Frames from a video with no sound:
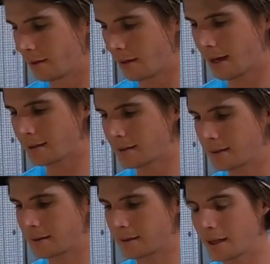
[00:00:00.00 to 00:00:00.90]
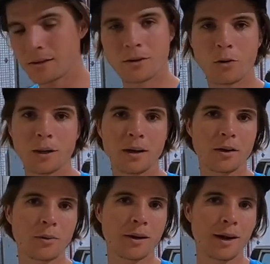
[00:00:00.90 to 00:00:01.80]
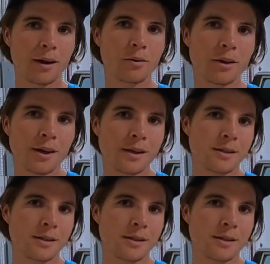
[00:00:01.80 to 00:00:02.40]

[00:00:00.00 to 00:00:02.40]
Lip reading: That's all we got going now.